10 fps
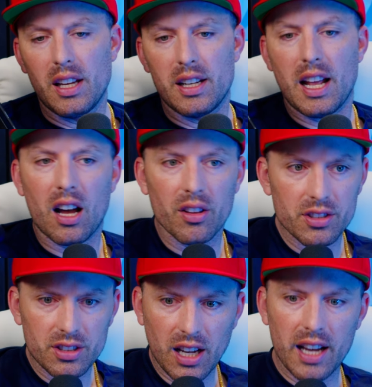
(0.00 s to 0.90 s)
Now
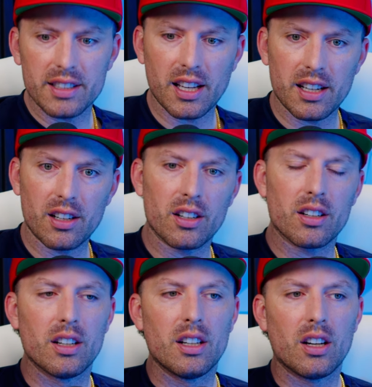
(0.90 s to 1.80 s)
there's guys that
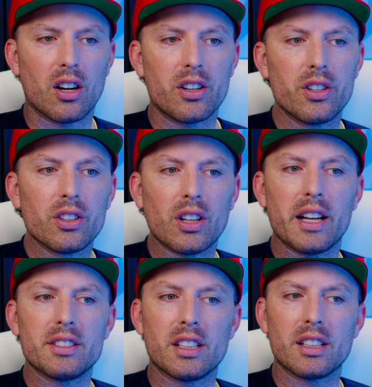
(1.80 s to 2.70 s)
are
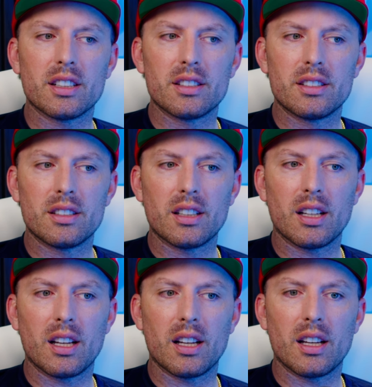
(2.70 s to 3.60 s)
utilizing
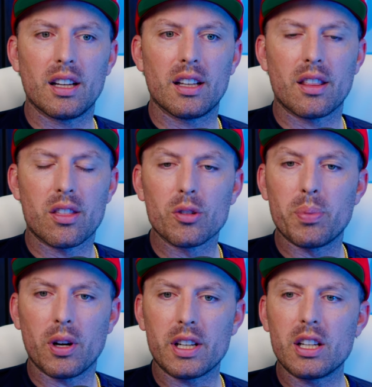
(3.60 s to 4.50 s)

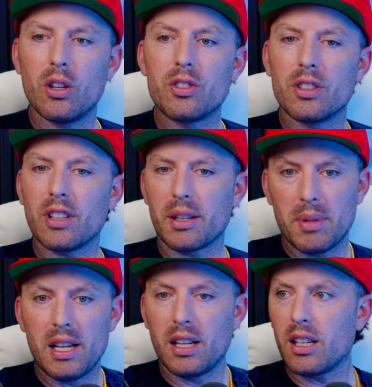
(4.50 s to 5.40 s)
third-party coaches like
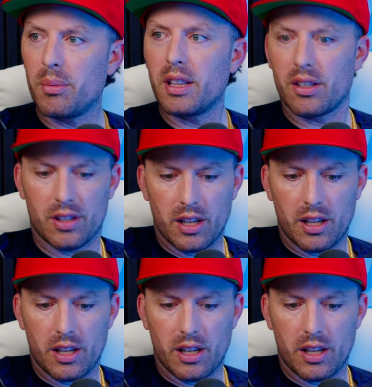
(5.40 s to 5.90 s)
me to come in there and